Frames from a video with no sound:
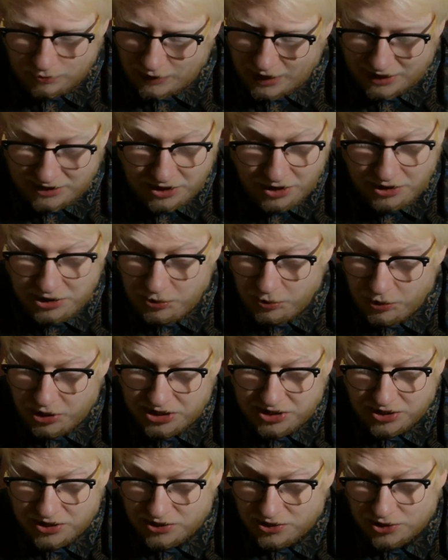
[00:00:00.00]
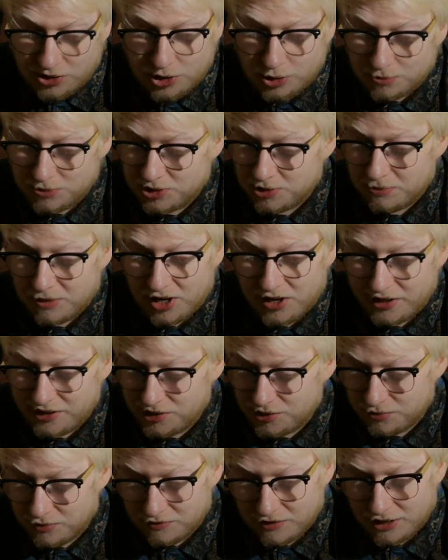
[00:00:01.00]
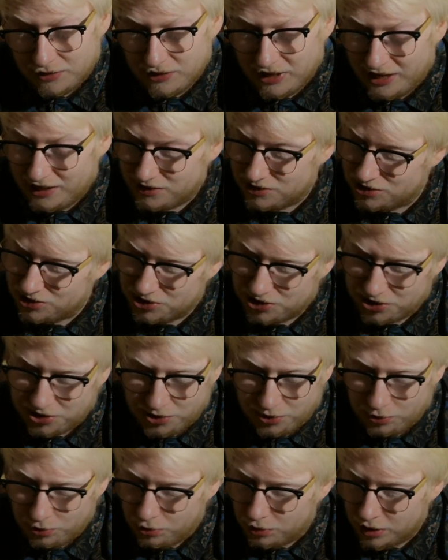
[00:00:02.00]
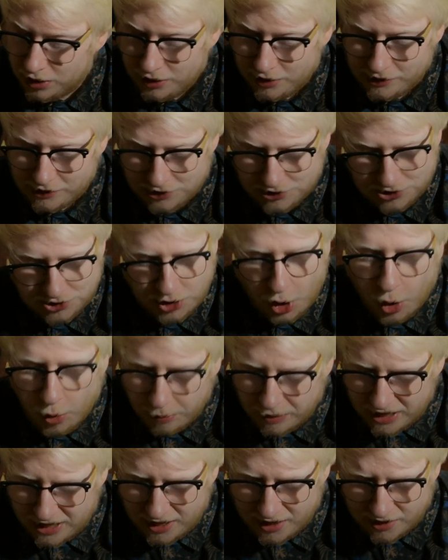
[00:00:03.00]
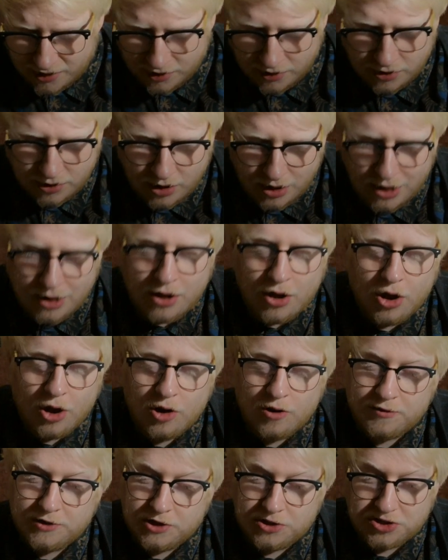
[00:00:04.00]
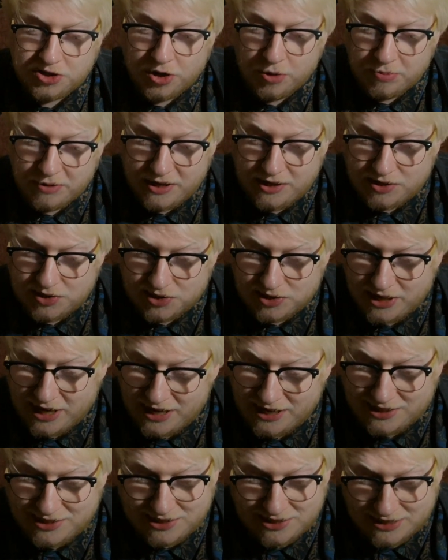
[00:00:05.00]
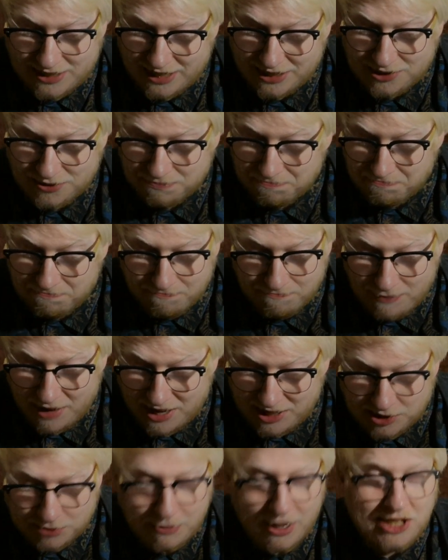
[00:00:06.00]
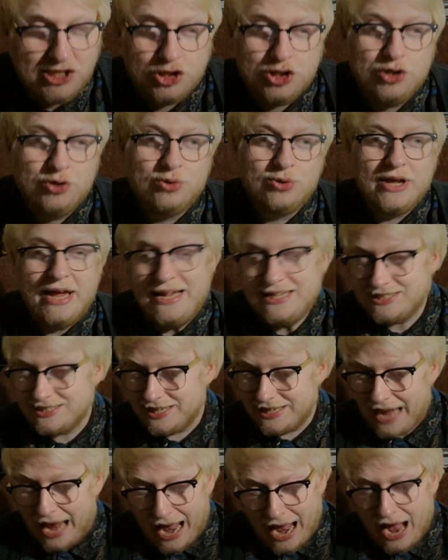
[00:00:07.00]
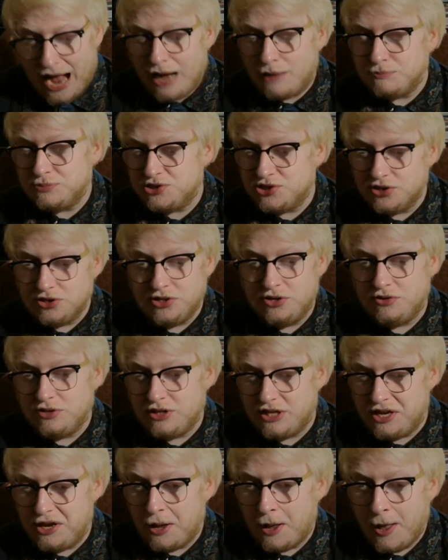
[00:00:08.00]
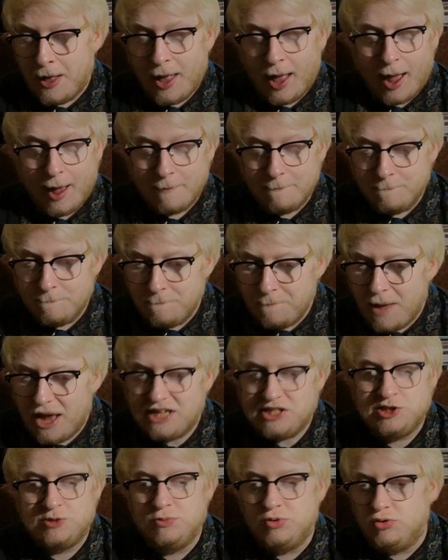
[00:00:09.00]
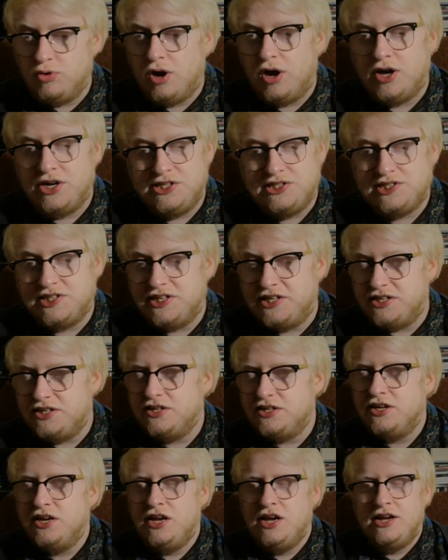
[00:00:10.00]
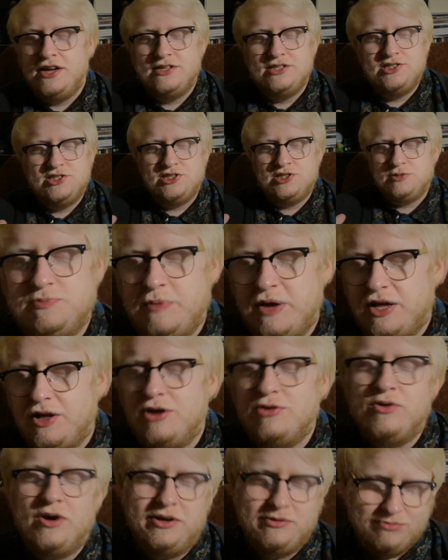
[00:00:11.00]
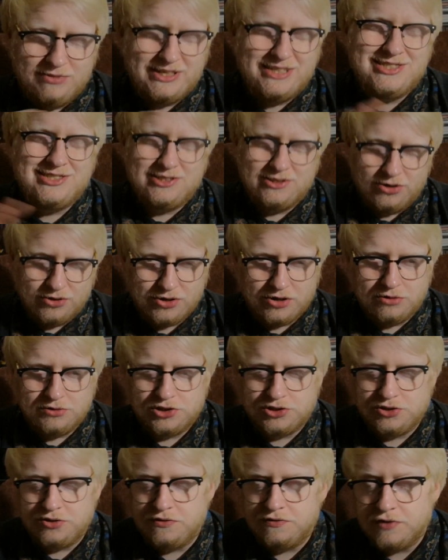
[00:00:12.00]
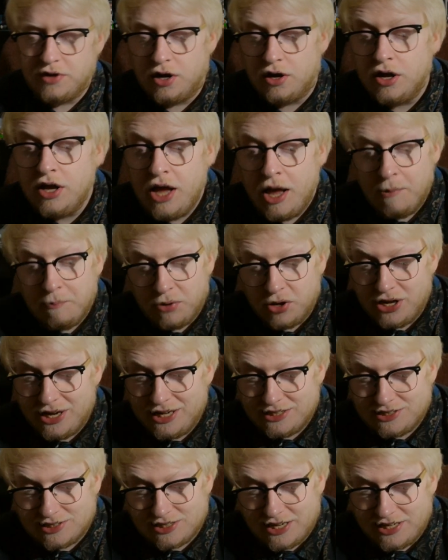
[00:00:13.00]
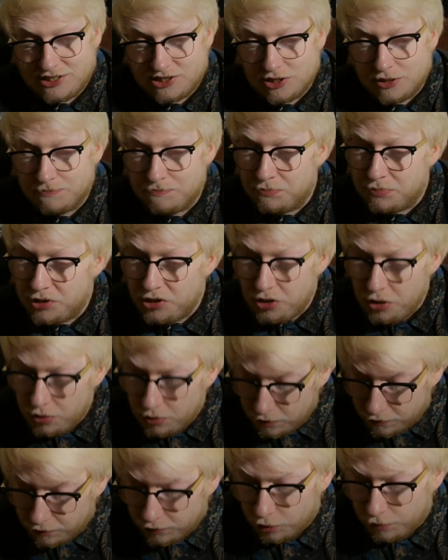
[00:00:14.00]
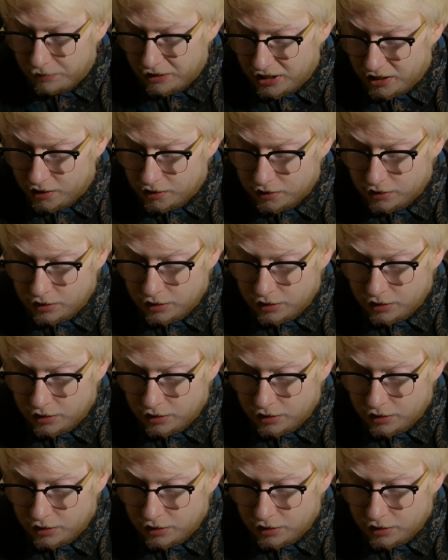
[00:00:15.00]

And the only word that can come to mind without getting too soppy and over the top is it's magical. It's an absolutely mesmerising spell. Alright, let's not go too far. But it's a beautiful beer.